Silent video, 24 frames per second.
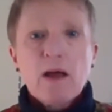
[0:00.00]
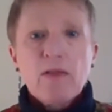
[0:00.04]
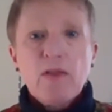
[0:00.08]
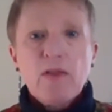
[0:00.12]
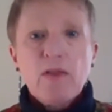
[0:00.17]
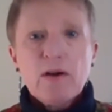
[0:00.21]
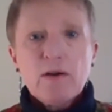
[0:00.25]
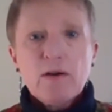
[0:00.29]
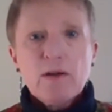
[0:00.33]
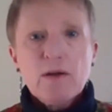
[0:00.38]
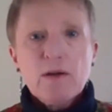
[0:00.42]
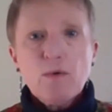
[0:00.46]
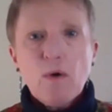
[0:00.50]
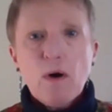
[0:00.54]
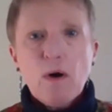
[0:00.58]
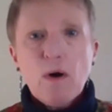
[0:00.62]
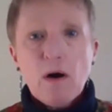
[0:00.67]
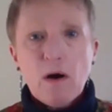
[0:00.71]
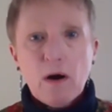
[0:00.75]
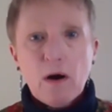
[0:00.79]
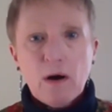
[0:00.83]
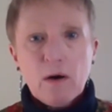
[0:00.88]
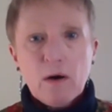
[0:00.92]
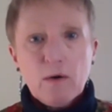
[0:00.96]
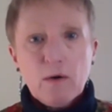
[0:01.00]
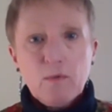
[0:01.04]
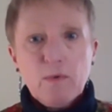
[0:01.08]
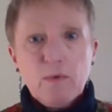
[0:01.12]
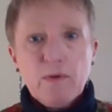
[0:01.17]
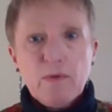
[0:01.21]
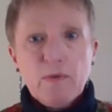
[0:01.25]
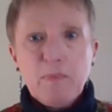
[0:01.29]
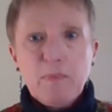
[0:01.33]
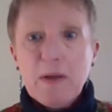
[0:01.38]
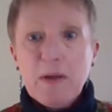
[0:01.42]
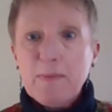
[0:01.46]
There you are
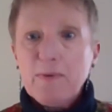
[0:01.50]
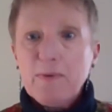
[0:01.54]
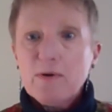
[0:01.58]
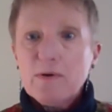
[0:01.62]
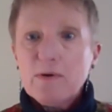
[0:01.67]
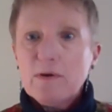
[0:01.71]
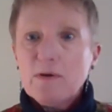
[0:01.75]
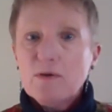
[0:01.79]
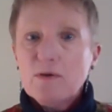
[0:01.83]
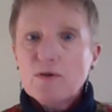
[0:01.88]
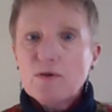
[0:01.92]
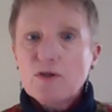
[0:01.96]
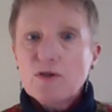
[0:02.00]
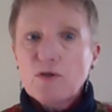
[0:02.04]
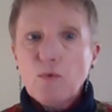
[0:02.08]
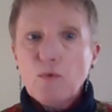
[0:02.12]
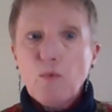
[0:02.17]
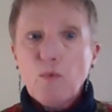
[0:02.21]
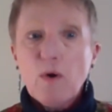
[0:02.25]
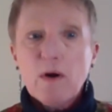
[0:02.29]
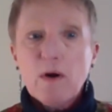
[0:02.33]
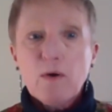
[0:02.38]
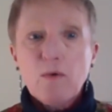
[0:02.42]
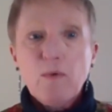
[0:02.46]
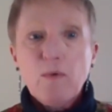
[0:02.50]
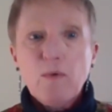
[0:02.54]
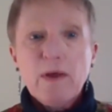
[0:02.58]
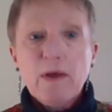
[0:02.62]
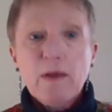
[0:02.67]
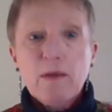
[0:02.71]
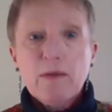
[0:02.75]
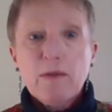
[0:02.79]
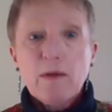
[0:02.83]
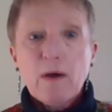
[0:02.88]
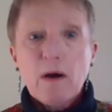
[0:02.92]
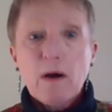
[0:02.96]
with people you used to work
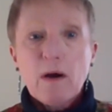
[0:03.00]
with,